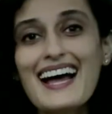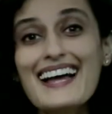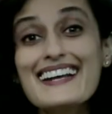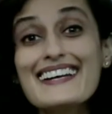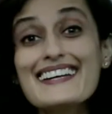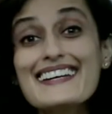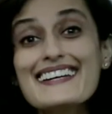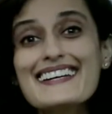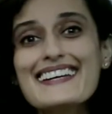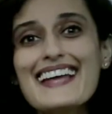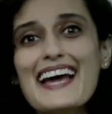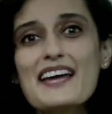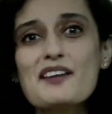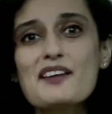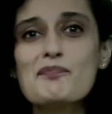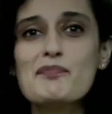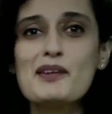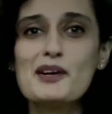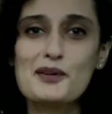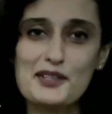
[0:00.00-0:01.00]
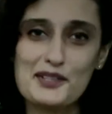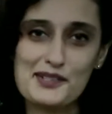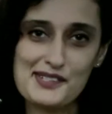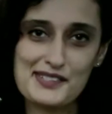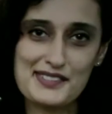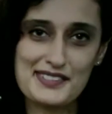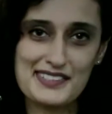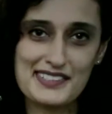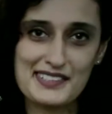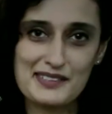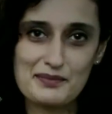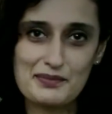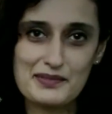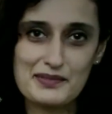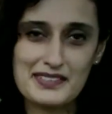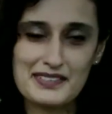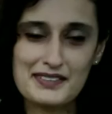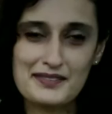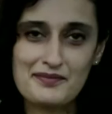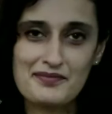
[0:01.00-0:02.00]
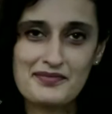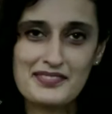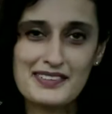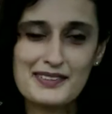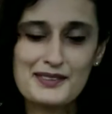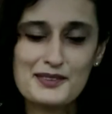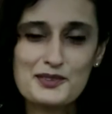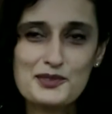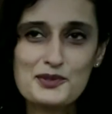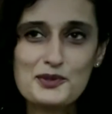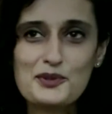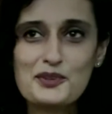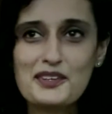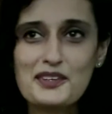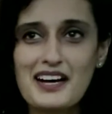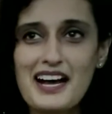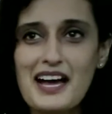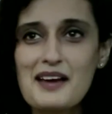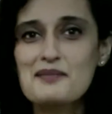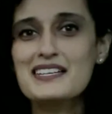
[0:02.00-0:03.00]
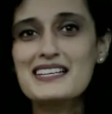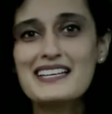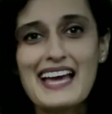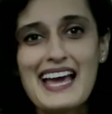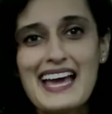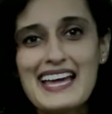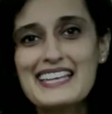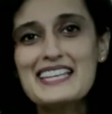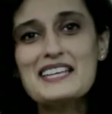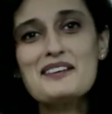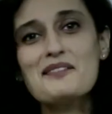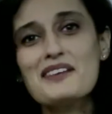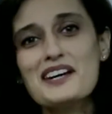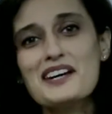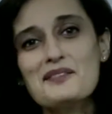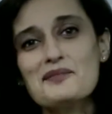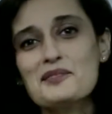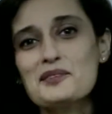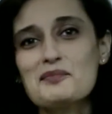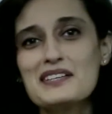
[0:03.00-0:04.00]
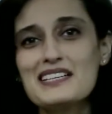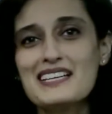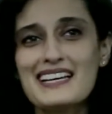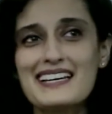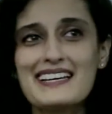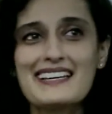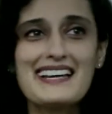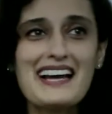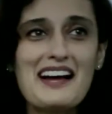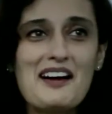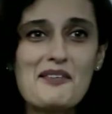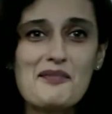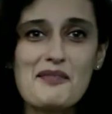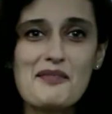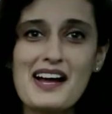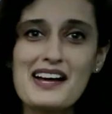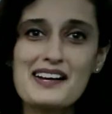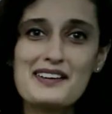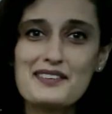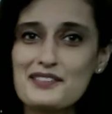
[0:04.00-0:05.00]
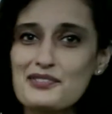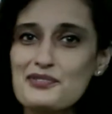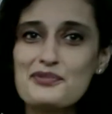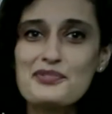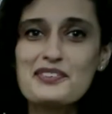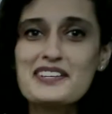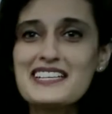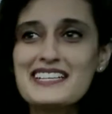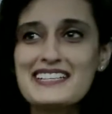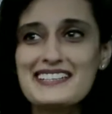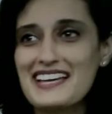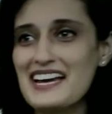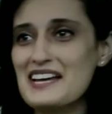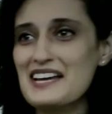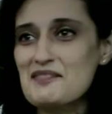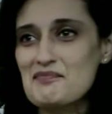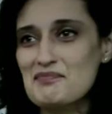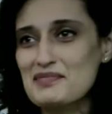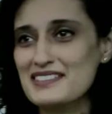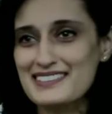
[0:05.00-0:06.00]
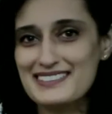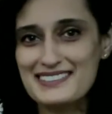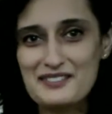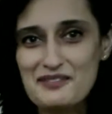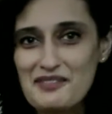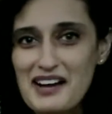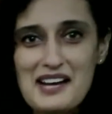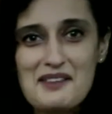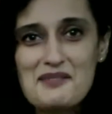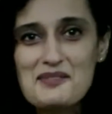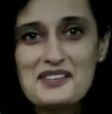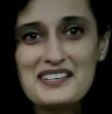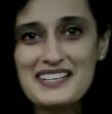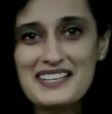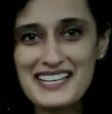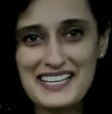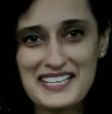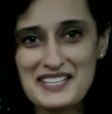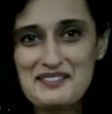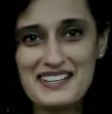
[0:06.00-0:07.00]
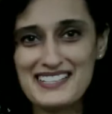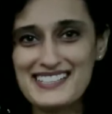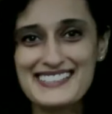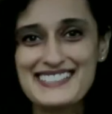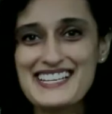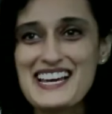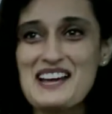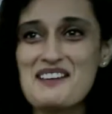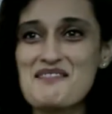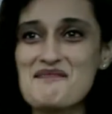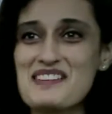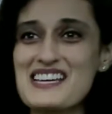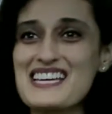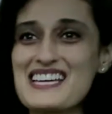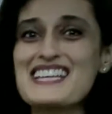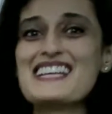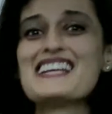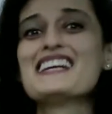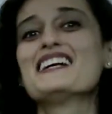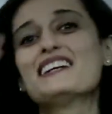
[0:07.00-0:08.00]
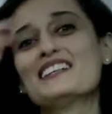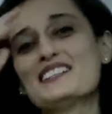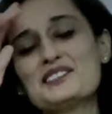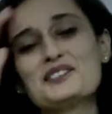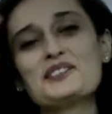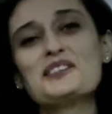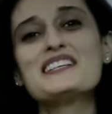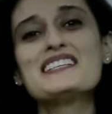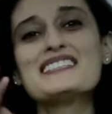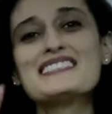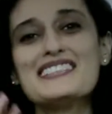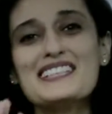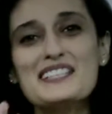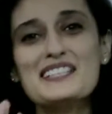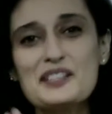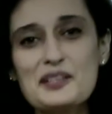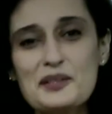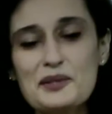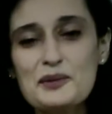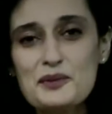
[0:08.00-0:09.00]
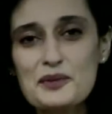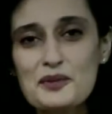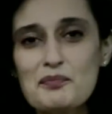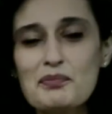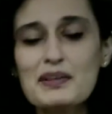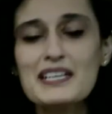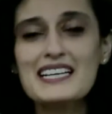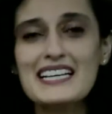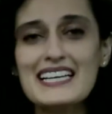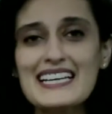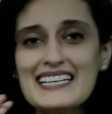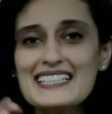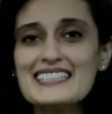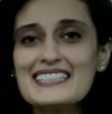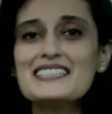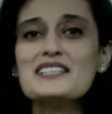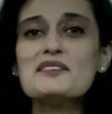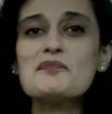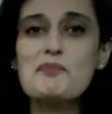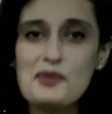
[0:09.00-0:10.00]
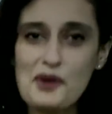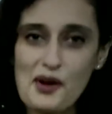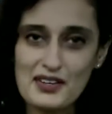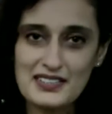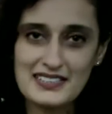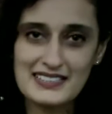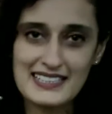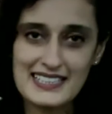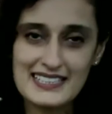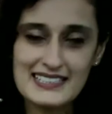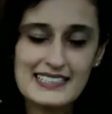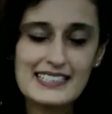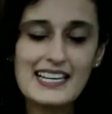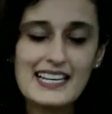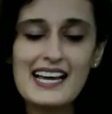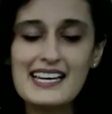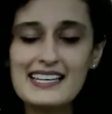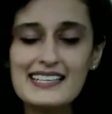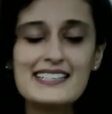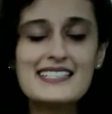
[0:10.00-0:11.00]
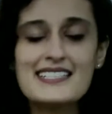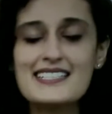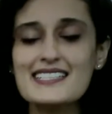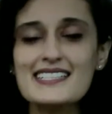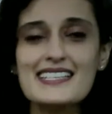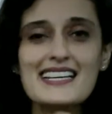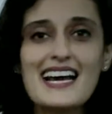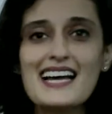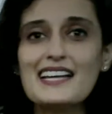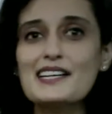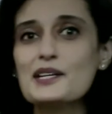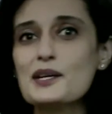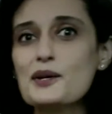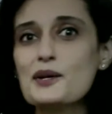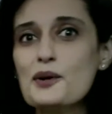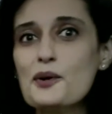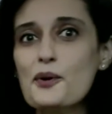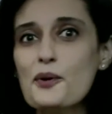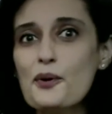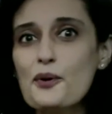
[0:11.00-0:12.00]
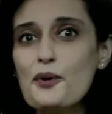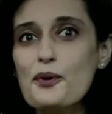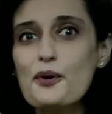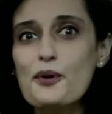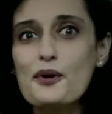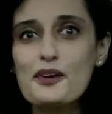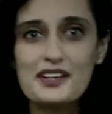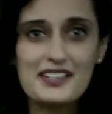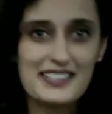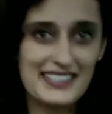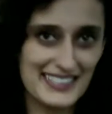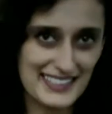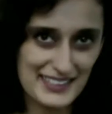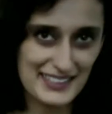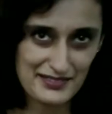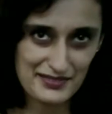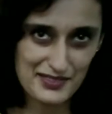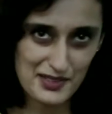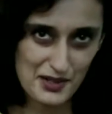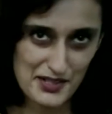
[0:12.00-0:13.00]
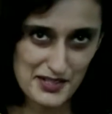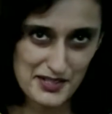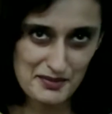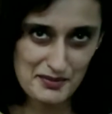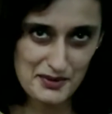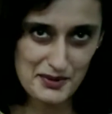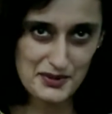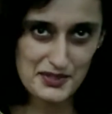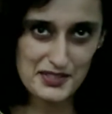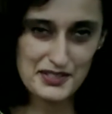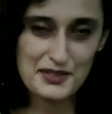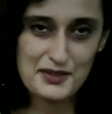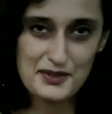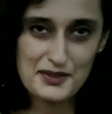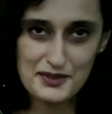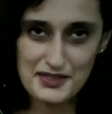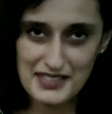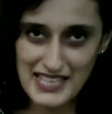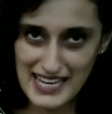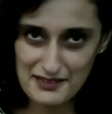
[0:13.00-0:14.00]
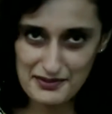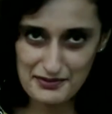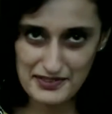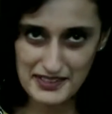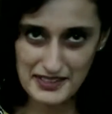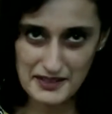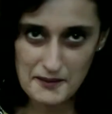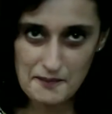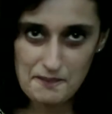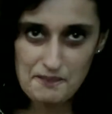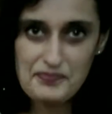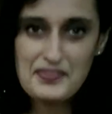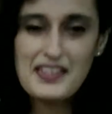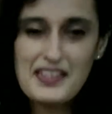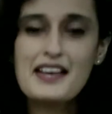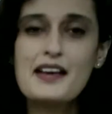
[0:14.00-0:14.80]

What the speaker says: I'll type out your script. So I mean, anyone would be like, yeah, why a free typist? Why wouldn't anyone take me? So he said, cool. But in the process, and I literally had no creative contribution to that film,